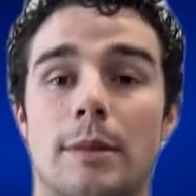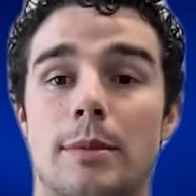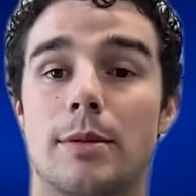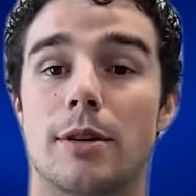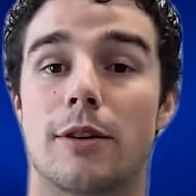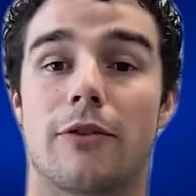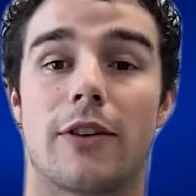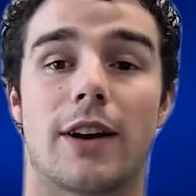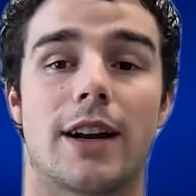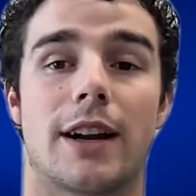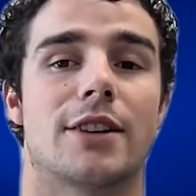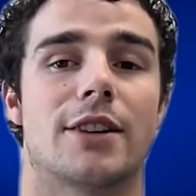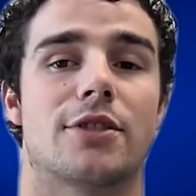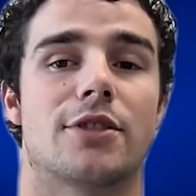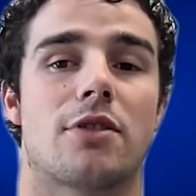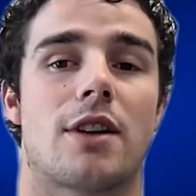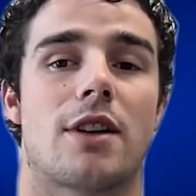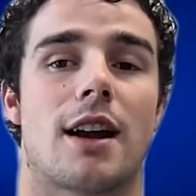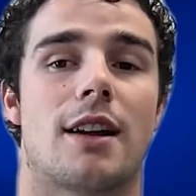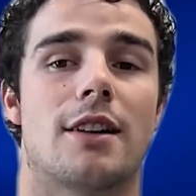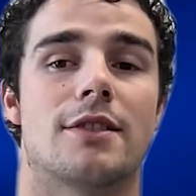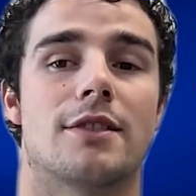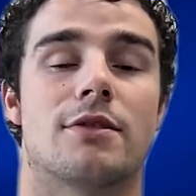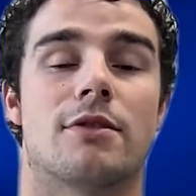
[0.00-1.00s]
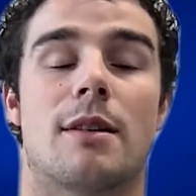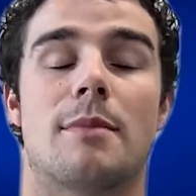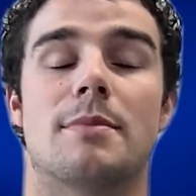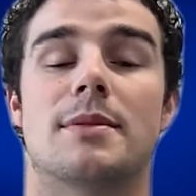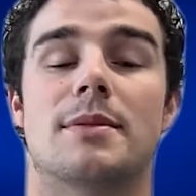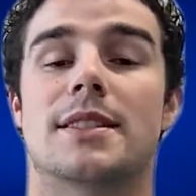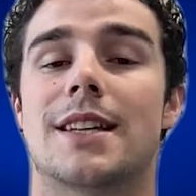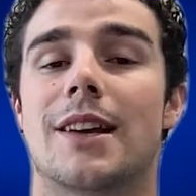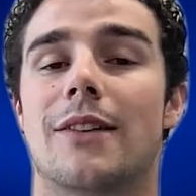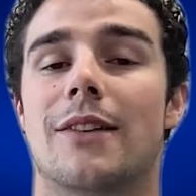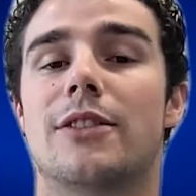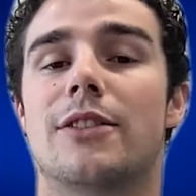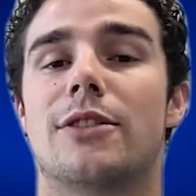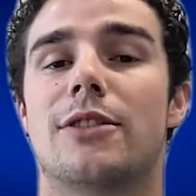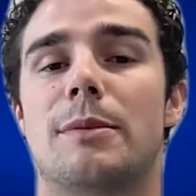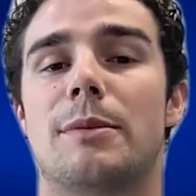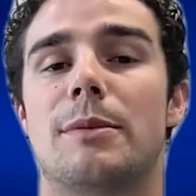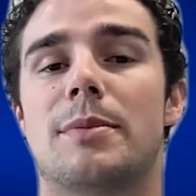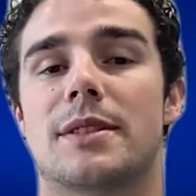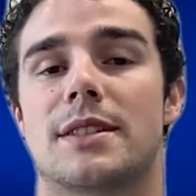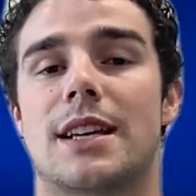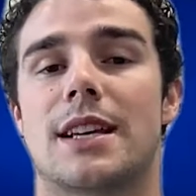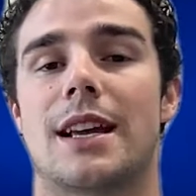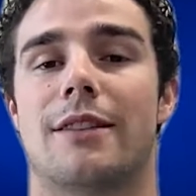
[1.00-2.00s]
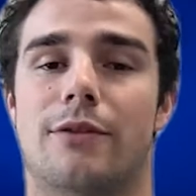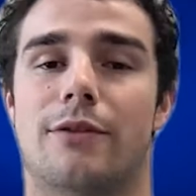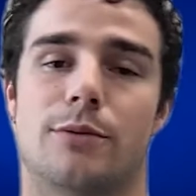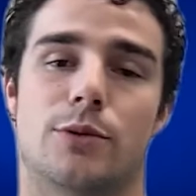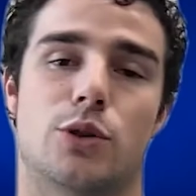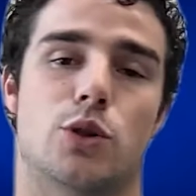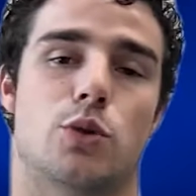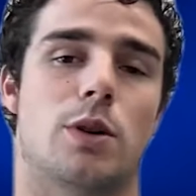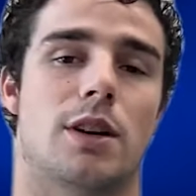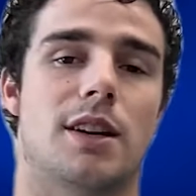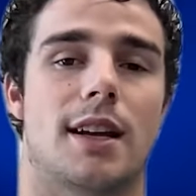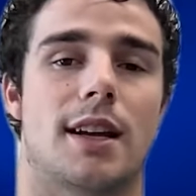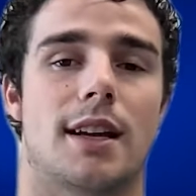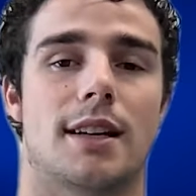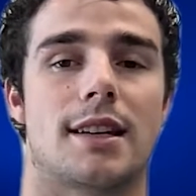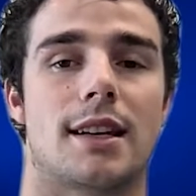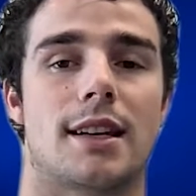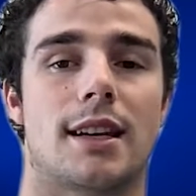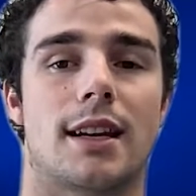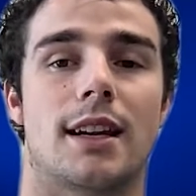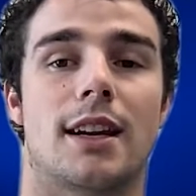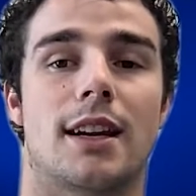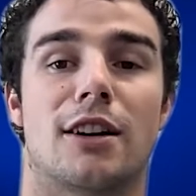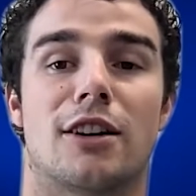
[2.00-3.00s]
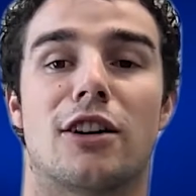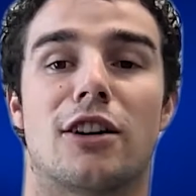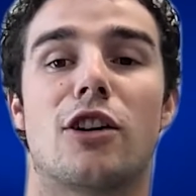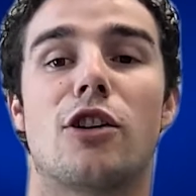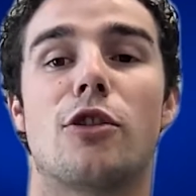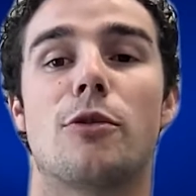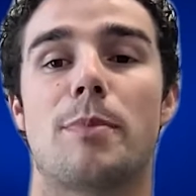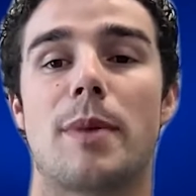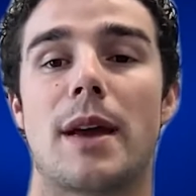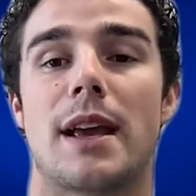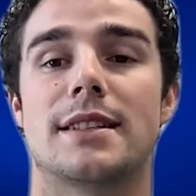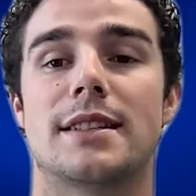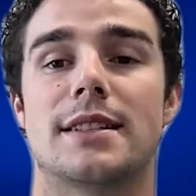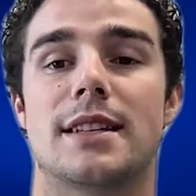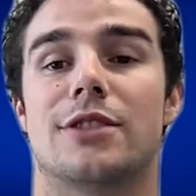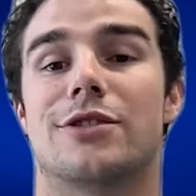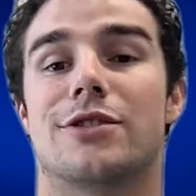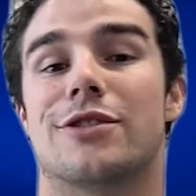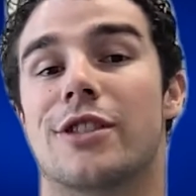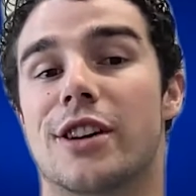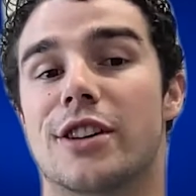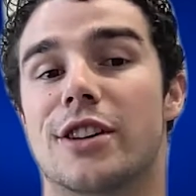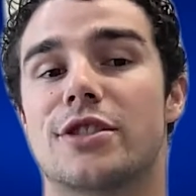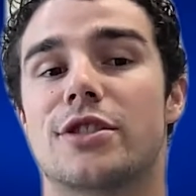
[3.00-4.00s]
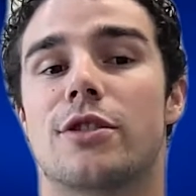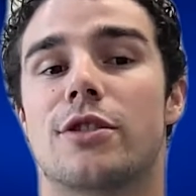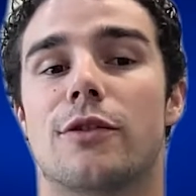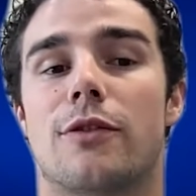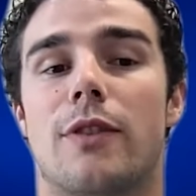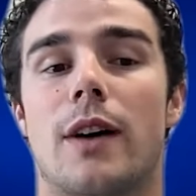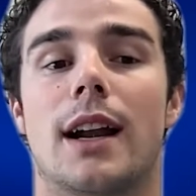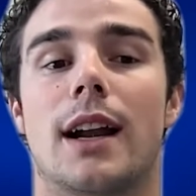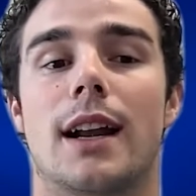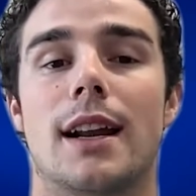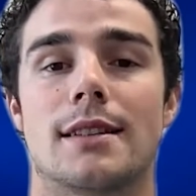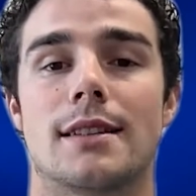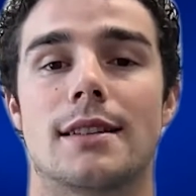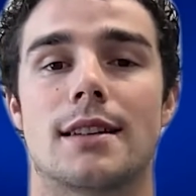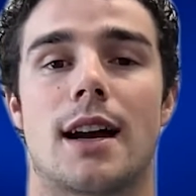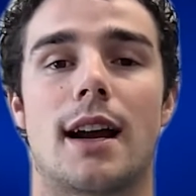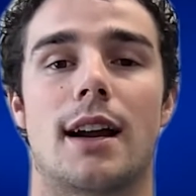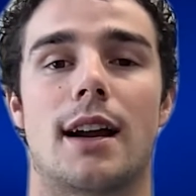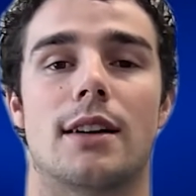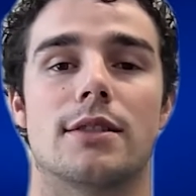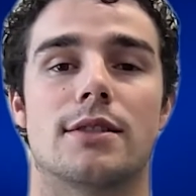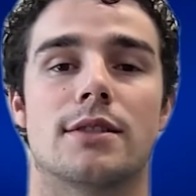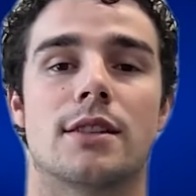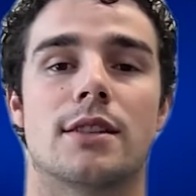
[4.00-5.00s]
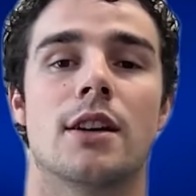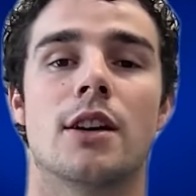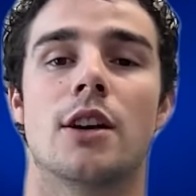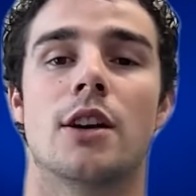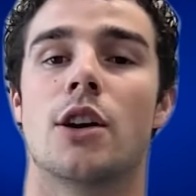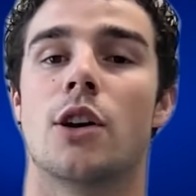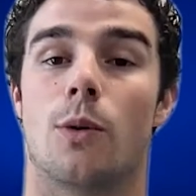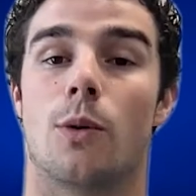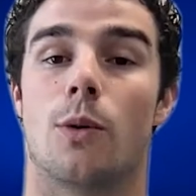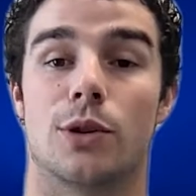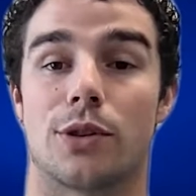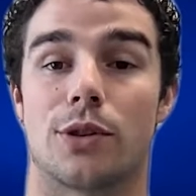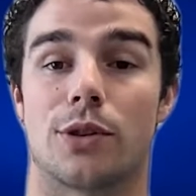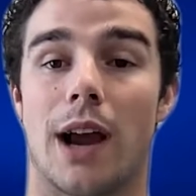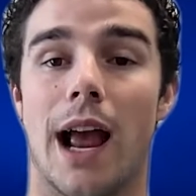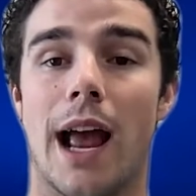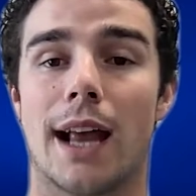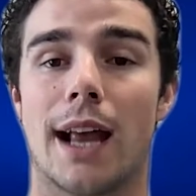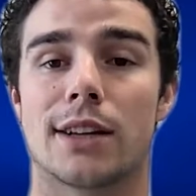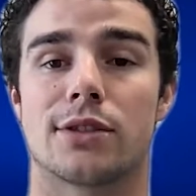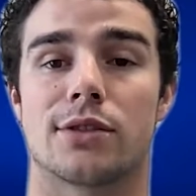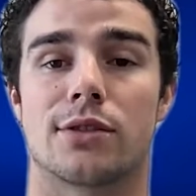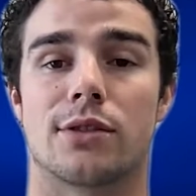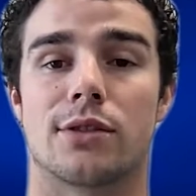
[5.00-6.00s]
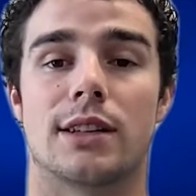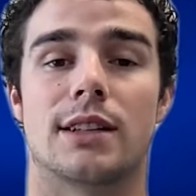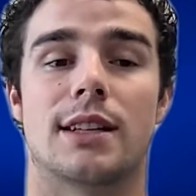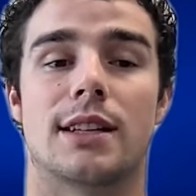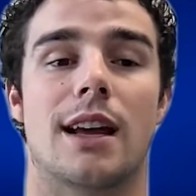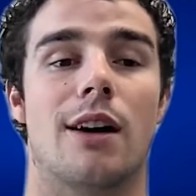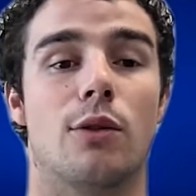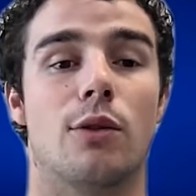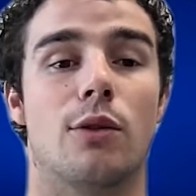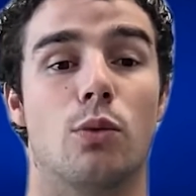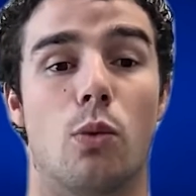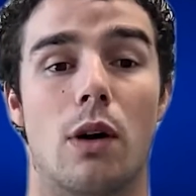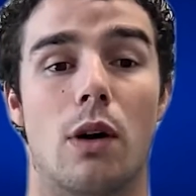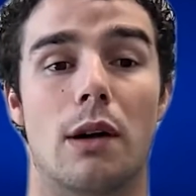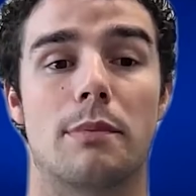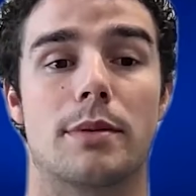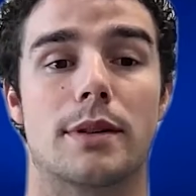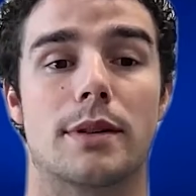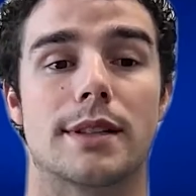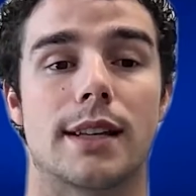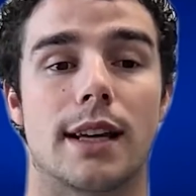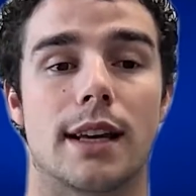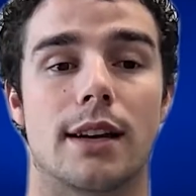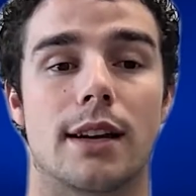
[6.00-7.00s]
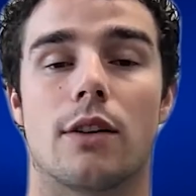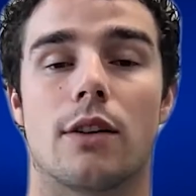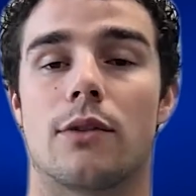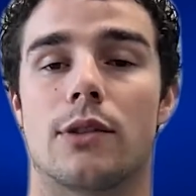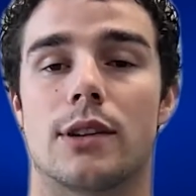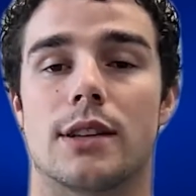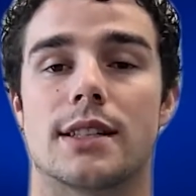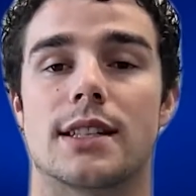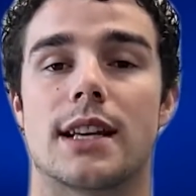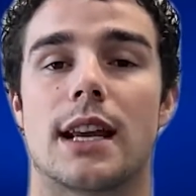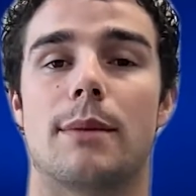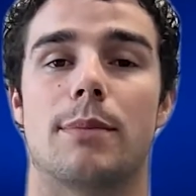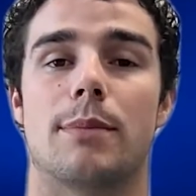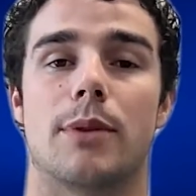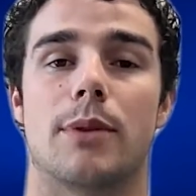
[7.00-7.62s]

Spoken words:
crypto financial hires are up 73% from 2019 and are outpacing traditional finance hires, which are actually down 1% over the same